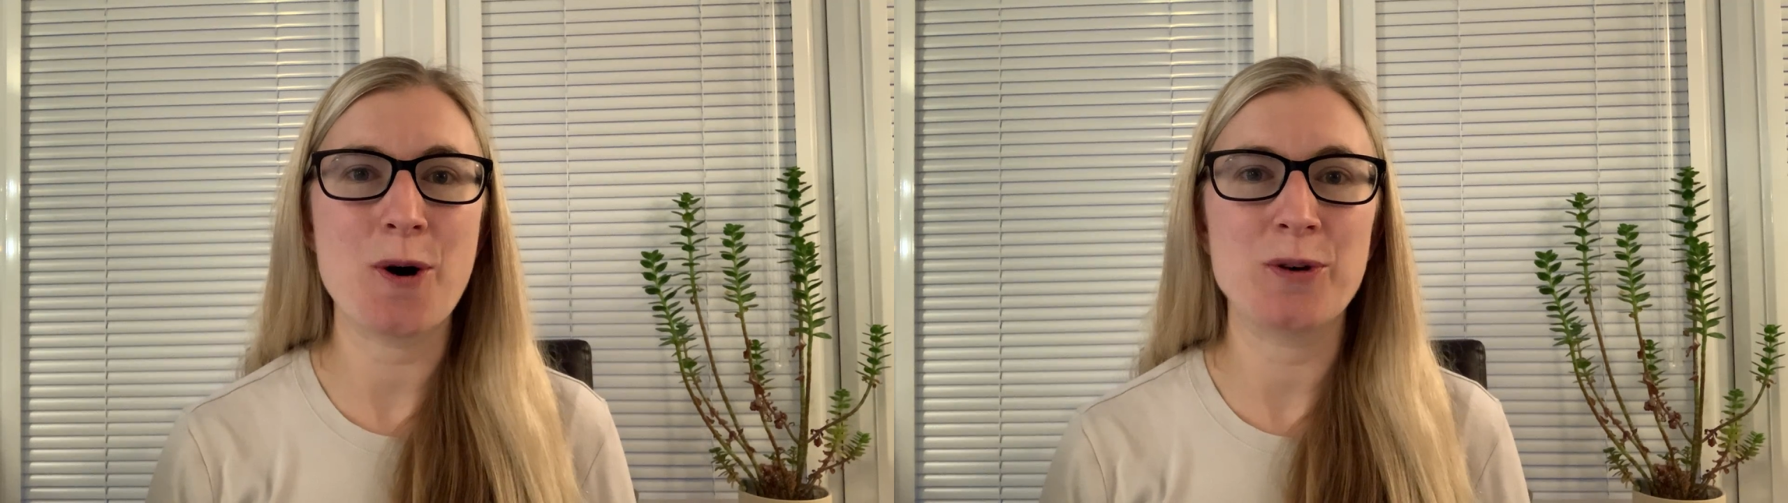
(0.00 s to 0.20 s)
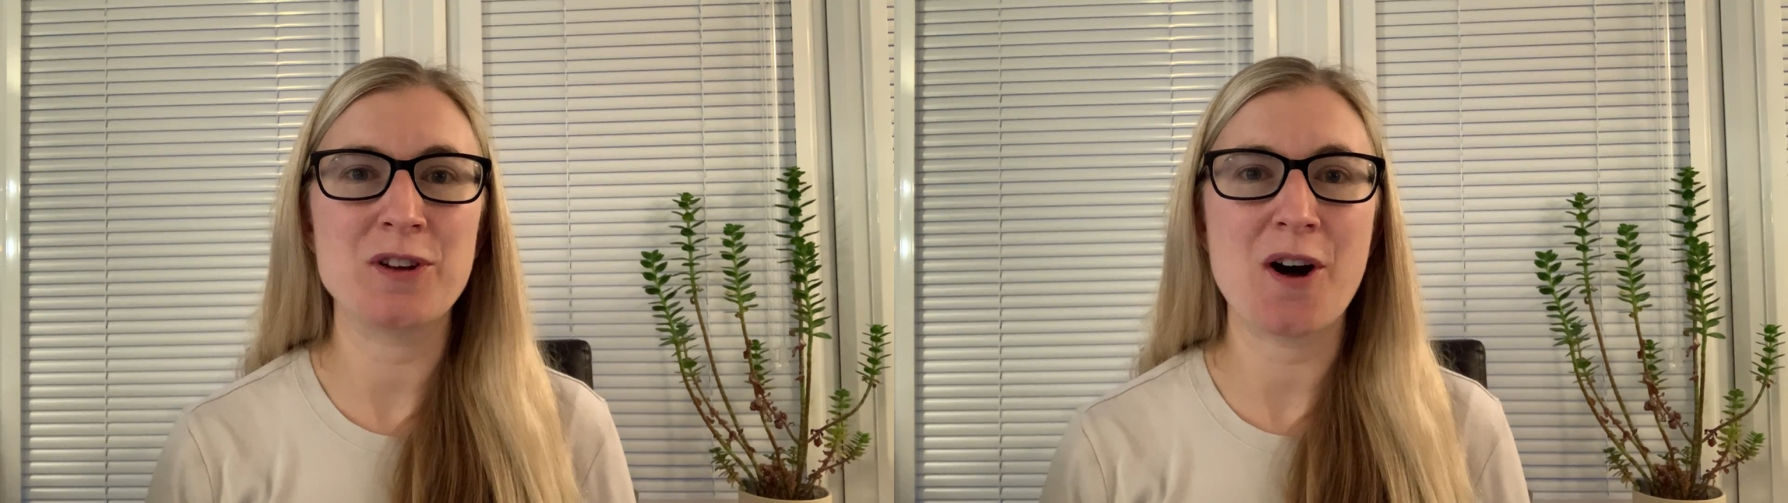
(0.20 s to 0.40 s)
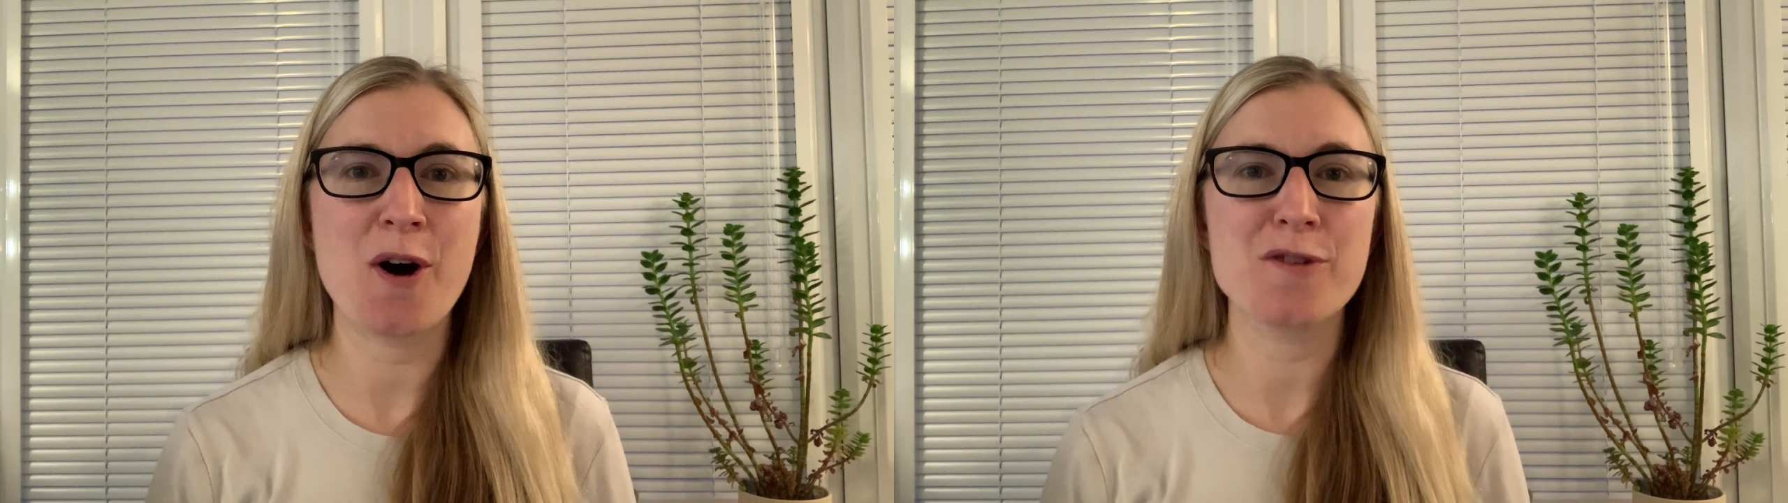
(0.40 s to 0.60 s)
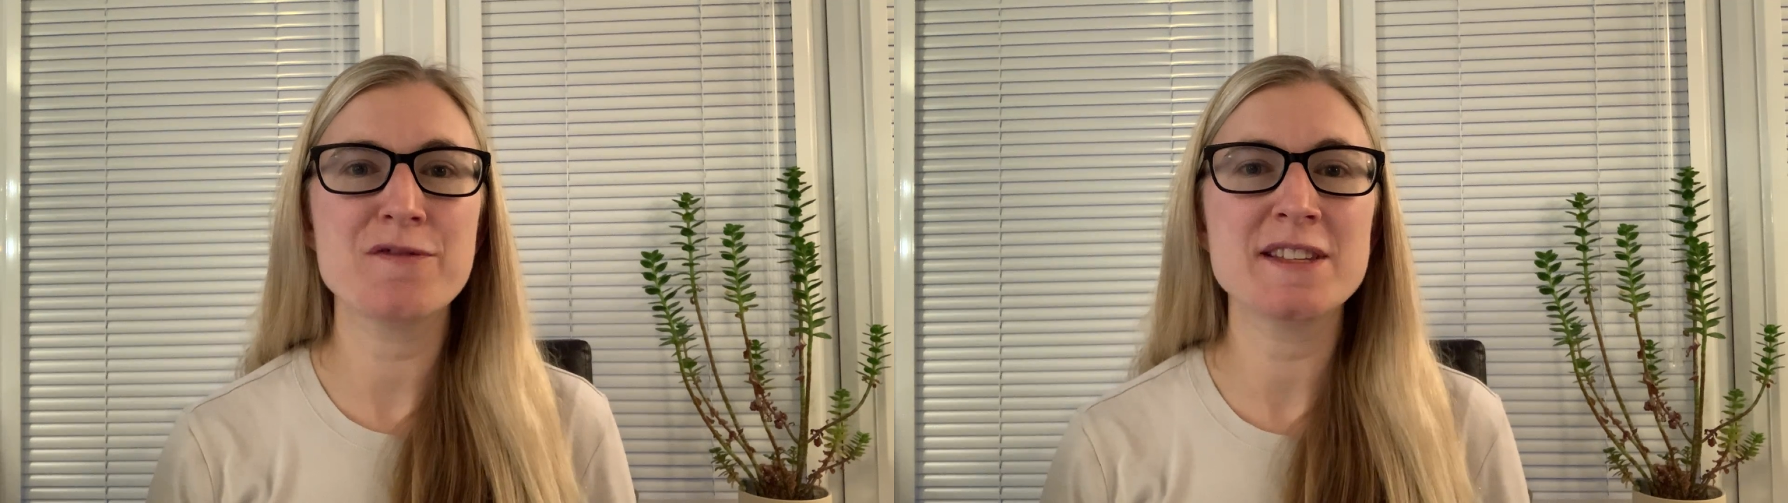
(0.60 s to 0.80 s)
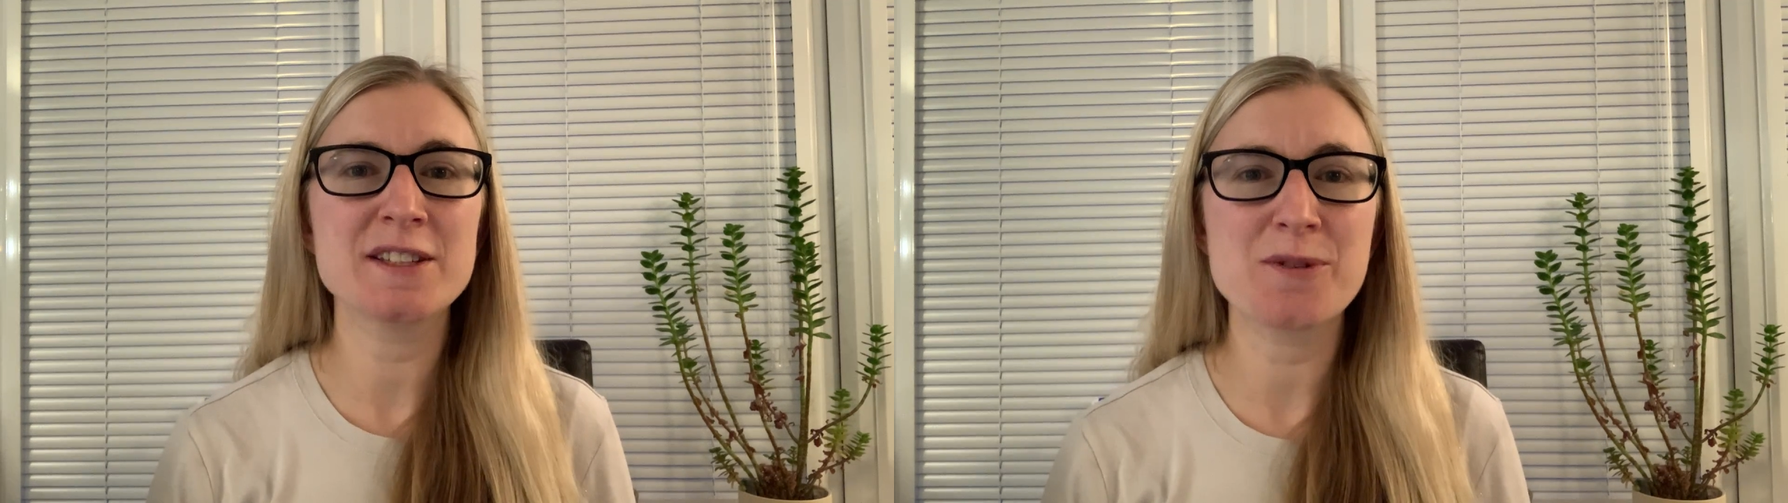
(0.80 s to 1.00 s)
on our
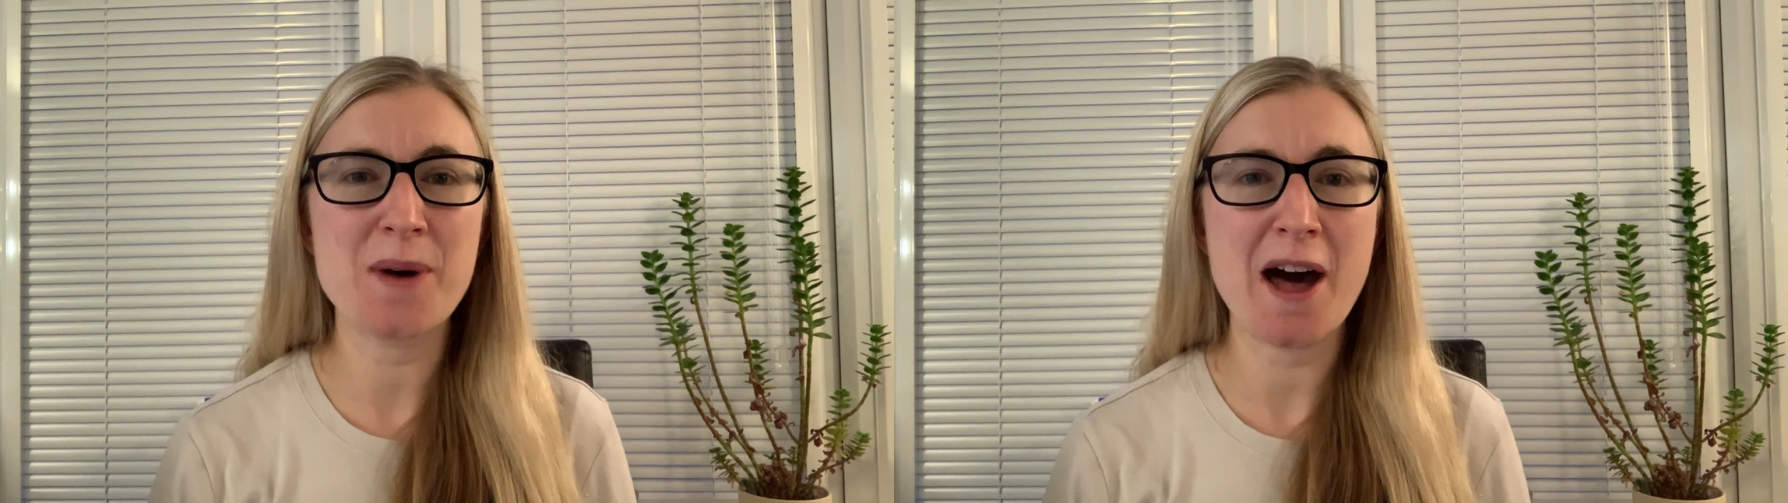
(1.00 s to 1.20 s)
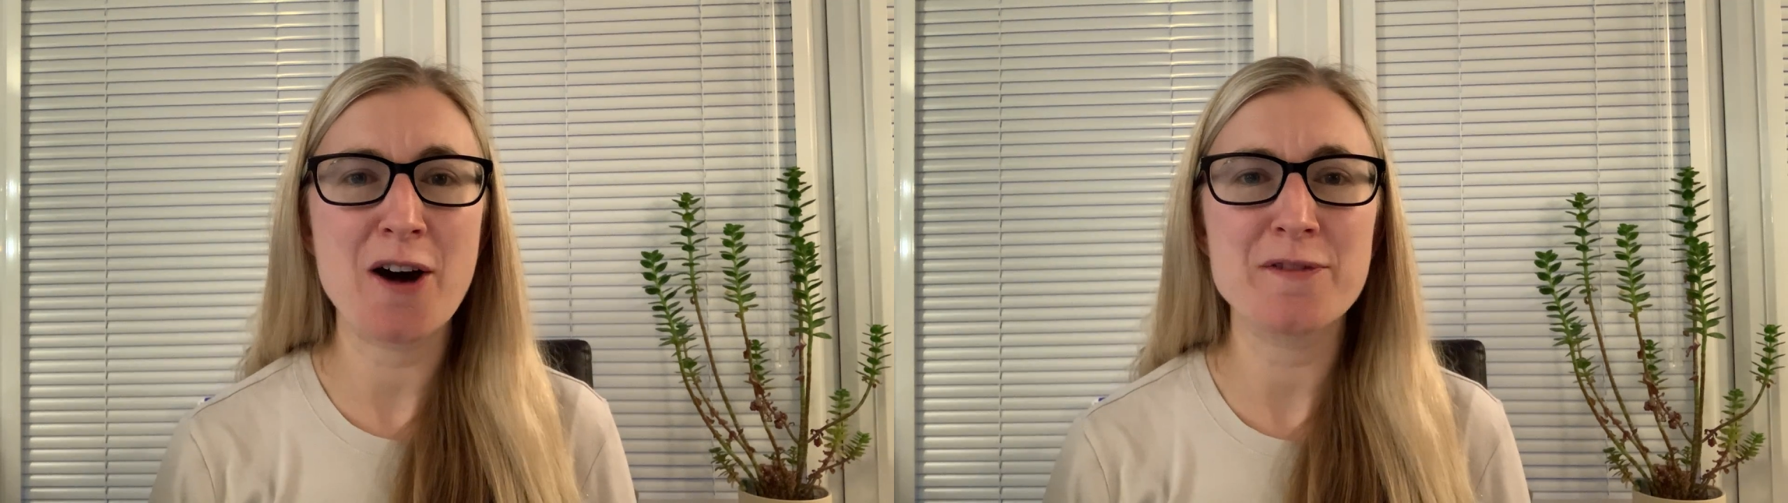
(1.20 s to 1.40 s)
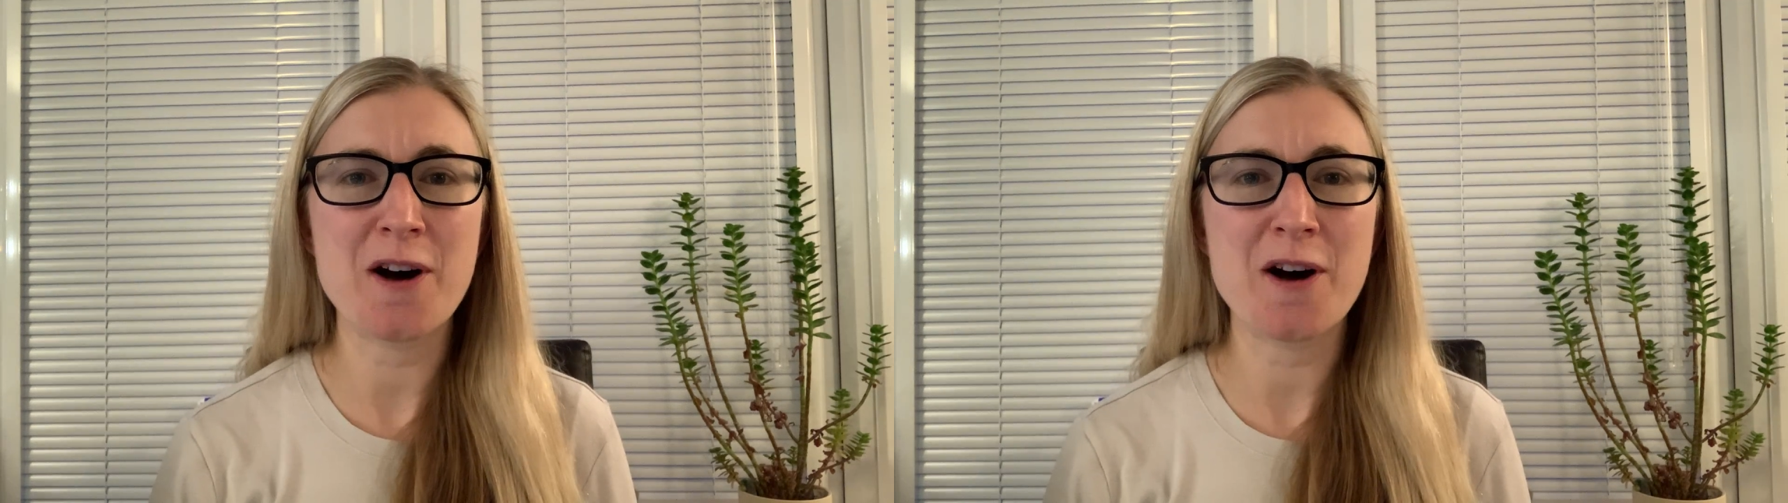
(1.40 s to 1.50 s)
physical health,